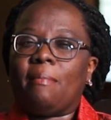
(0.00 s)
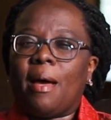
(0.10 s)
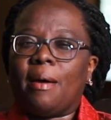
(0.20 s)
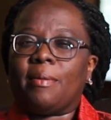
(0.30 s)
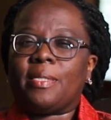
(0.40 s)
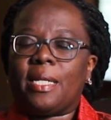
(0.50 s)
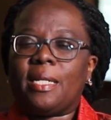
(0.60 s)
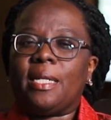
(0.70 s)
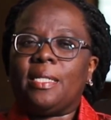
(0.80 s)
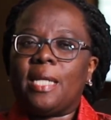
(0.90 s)
are
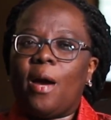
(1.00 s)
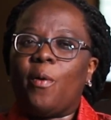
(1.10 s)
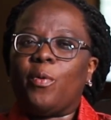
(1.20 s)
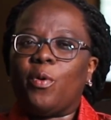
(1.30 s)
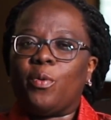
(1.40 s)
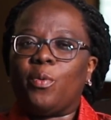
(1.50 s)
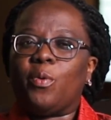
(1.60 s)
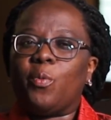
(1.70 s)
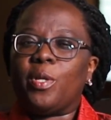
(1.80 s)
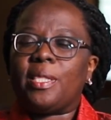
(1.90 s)
settling down
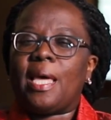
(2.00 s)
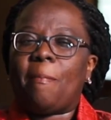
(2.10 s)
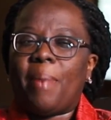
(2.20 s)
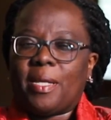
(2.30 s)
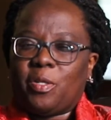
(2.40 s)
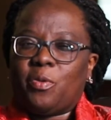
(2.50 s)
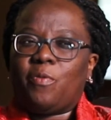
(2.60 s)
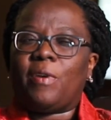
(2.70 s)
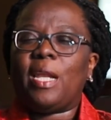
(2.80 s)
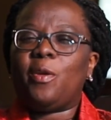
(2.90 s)
on what their personal
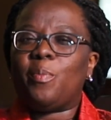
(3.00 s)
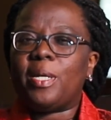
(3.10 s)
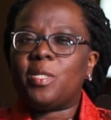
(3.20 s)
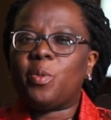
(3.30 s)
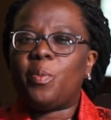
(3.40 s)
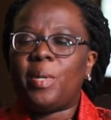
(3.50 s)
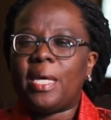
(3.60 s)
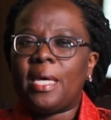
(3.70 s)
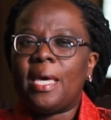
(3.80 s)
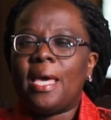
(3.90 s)
value base will
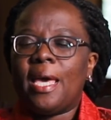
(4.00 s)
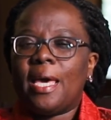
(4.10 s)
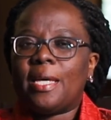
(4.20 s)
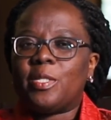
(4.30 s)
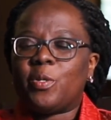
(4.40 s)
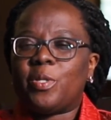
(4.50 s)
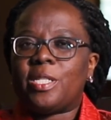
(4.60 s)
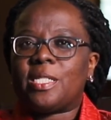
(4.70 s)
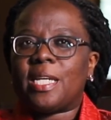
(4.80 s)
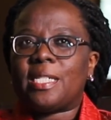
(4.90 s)
be. And so
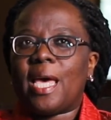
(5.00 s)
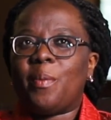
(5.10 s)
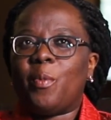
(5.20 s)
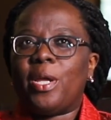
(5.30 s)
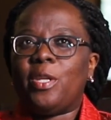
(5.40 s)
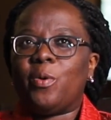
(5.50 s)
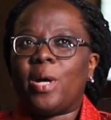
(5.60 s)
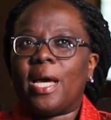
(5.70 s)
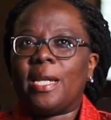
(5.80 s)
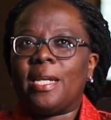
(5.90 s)
this is a time when you
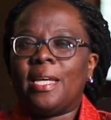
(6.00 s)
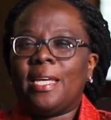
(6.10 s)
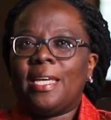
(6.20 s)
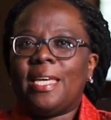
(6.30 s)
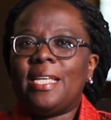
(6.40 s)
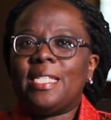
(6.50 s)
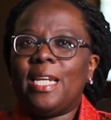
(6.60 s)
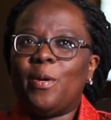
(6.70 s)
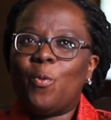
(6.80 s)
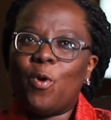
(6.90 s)
can
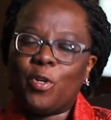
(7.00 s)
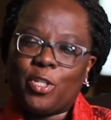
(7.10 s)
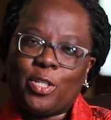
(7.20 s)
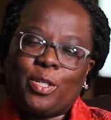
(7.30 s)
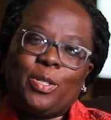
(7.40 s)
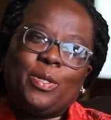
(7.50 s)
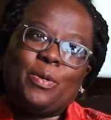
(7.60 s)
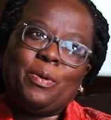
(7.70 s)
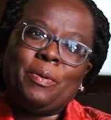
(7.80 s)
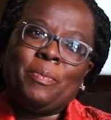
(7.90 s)
easily watch,
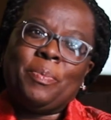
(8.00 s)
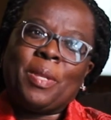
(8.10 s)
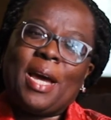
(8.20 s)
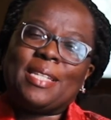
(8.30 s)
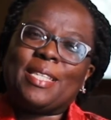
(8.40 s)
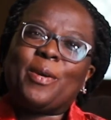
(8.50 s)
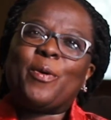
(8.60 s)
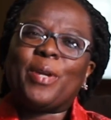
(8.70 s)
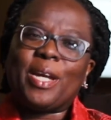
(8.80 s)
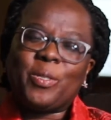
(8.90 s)
as they
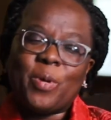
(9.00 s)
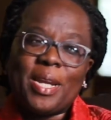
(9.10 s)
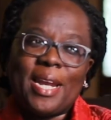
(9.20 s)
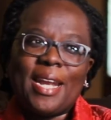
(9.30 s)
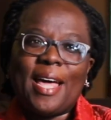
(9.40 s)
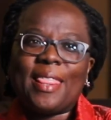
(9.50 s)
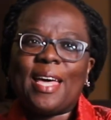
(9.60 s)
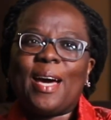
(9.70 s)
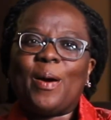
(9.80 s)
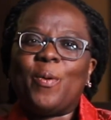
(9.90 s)
correct one
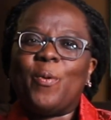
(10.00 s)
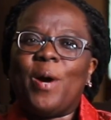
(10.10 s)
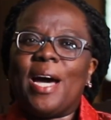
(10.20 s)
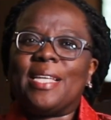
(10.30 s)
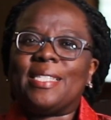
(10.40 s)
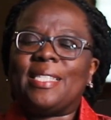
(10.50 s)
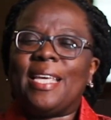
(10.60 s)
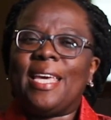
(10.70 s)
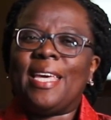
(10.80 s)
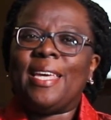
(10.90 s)
another, or as
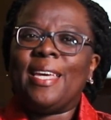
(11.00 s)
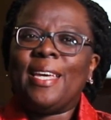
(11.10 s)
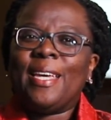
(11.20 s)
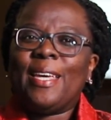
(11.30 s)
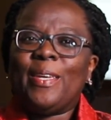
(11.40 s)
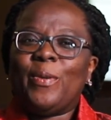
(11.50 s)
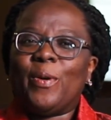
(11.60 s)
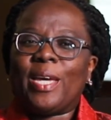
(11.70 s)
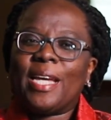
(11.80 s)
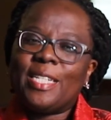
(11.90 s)
they,
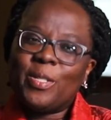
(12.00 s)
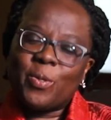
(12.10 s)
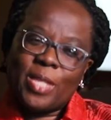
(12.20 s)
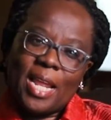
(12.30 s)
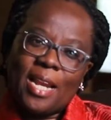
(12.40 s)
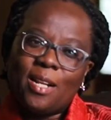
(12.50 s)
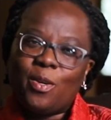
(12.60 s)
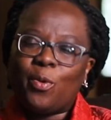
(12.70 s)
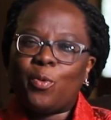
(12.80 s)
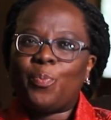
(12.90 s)
get into their little
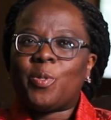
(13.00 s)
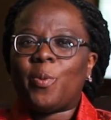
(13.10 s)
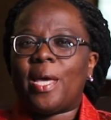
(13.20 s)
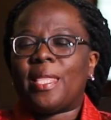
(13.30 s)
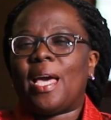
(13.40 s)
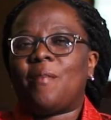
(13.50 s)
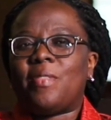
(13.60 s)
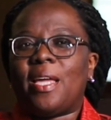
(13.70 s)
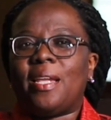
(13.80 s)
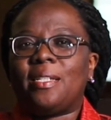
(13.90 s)
groups where they have
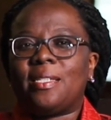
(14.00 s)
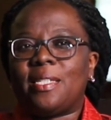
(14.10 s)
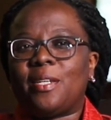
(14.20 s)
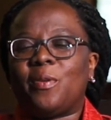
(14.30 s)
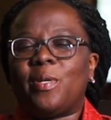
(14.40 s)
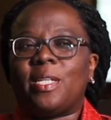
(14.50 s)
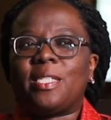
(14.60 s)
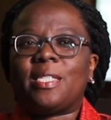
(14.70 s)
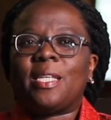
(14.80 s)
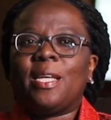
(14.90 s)
their little
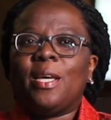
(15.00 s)
secrets.